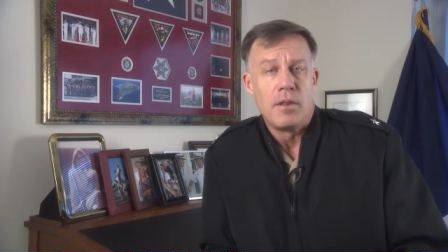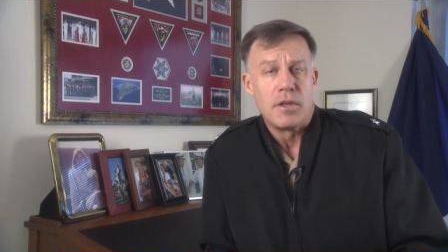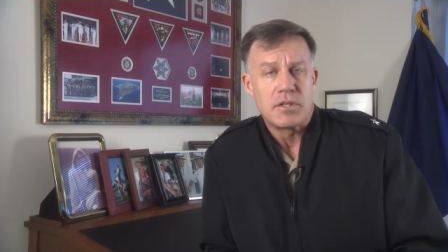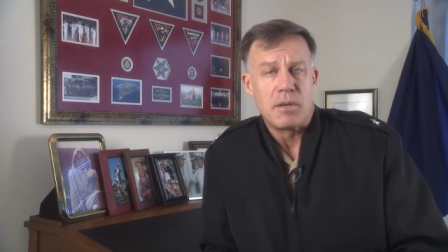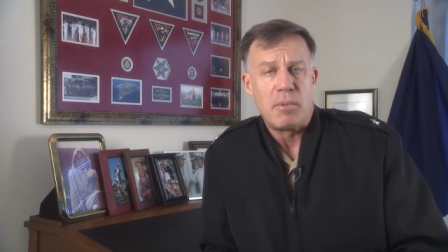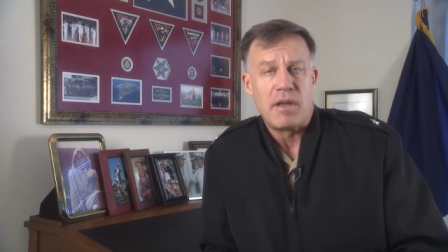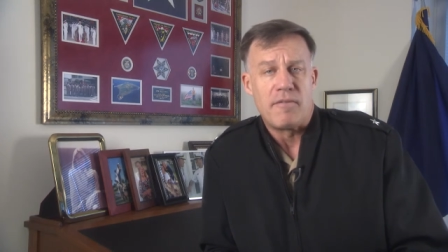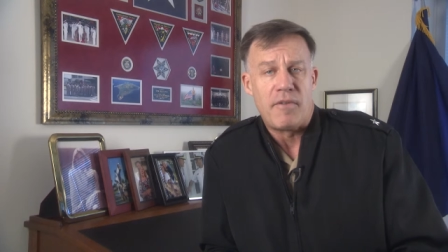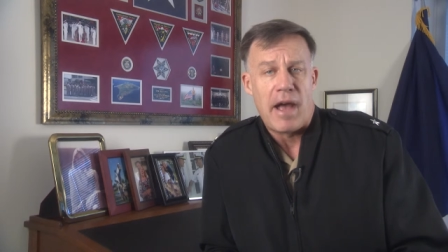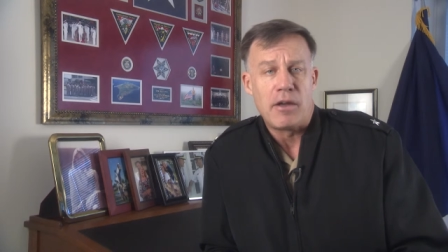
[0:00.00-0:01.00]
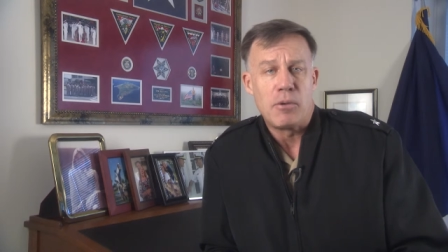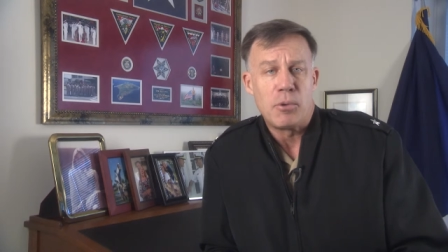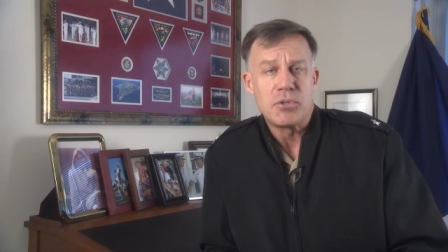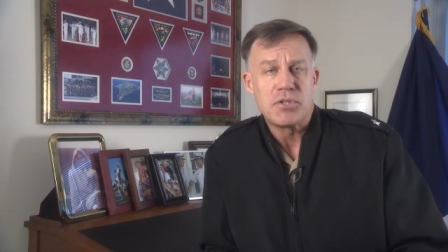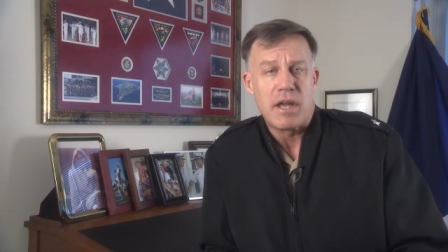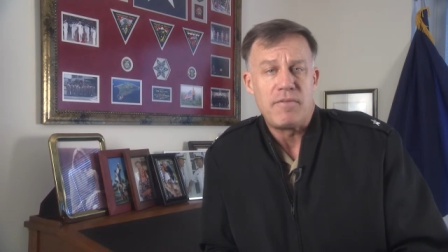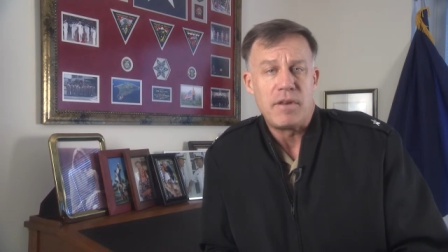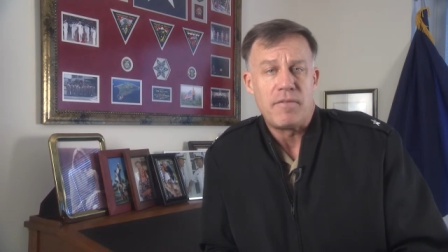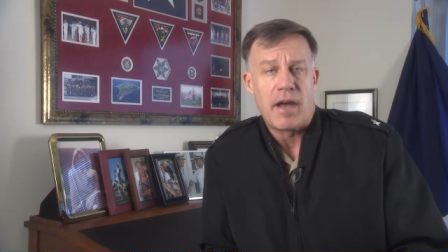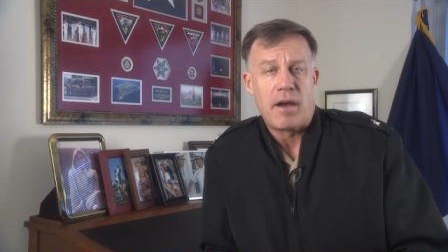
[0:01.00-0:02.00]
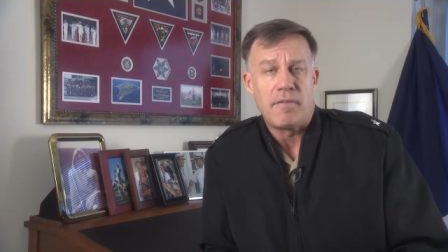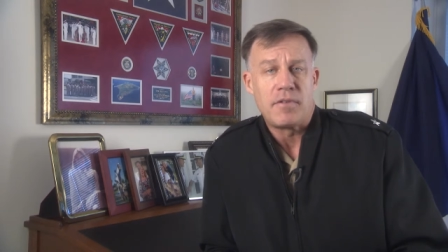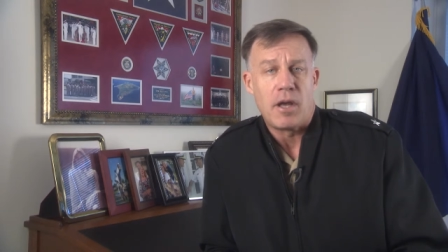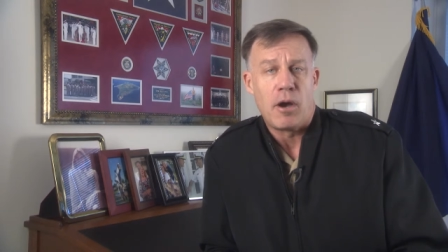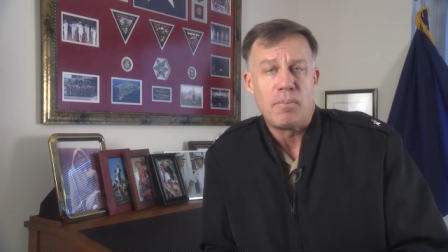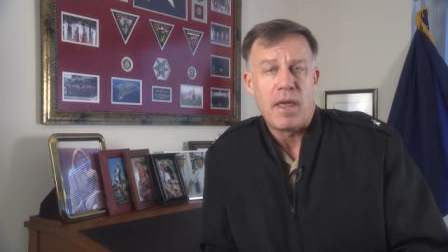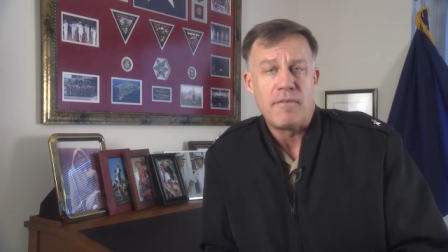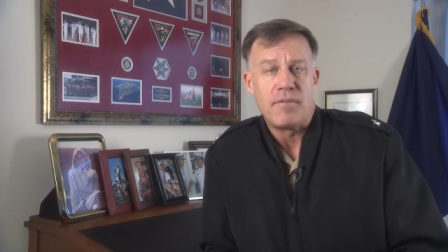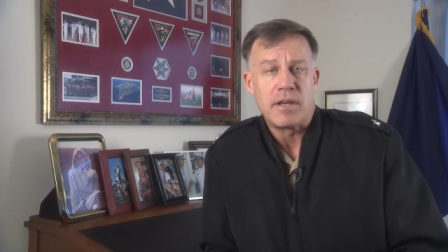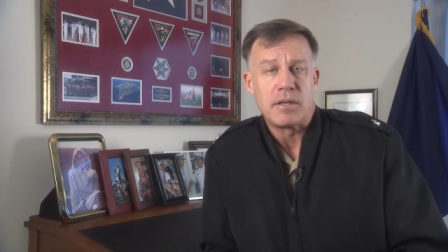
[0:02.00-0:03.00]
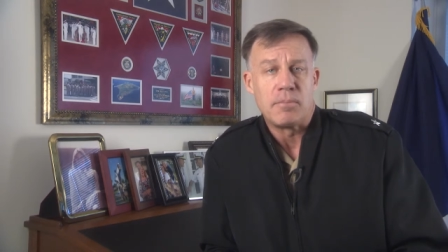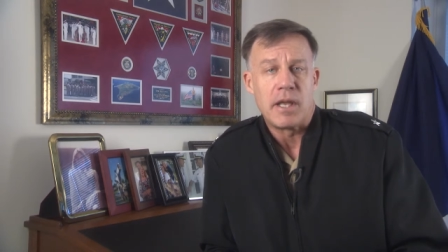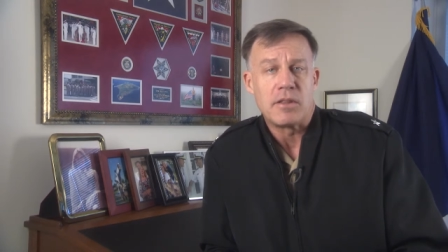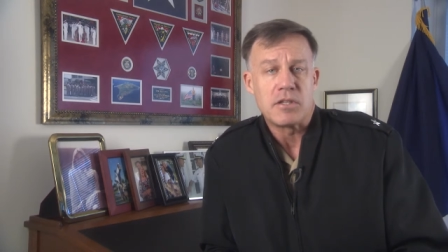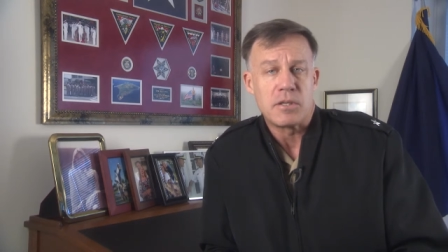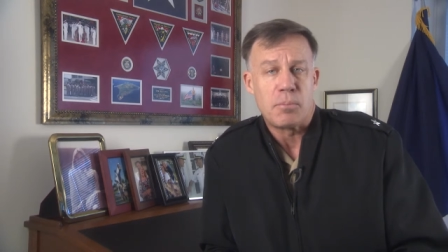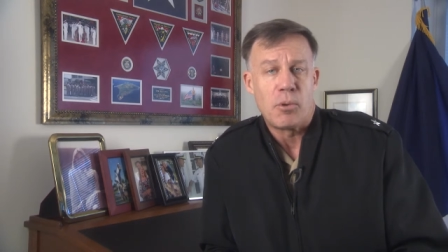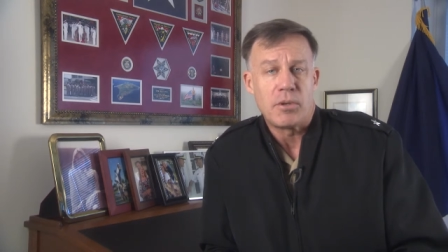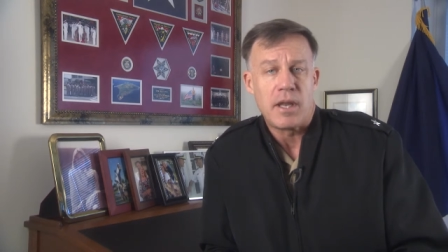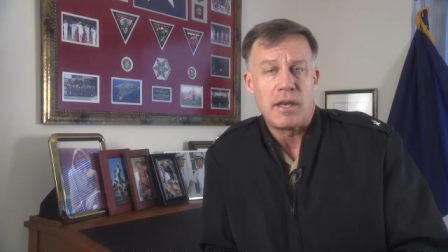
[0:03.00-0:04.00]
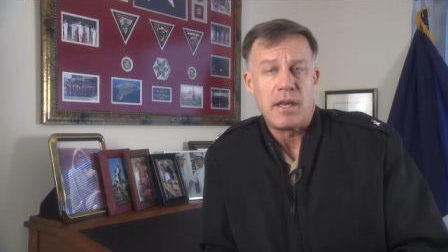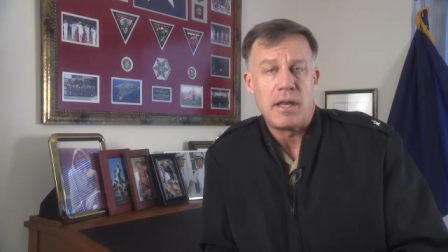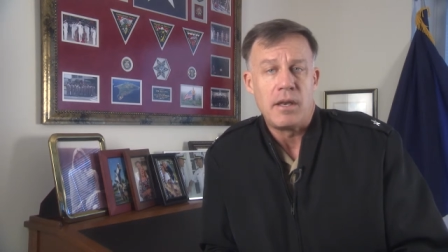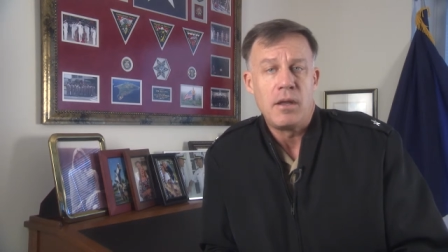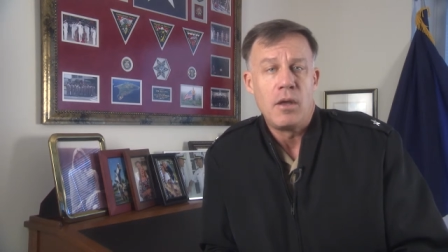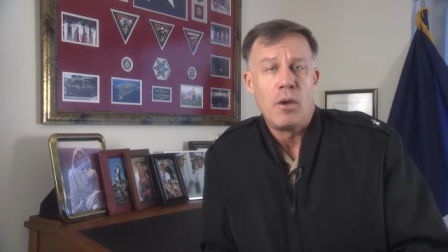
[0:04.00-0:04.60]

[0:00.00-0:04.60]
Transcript: This can be a valuable safety valve to help that victim get the support they need,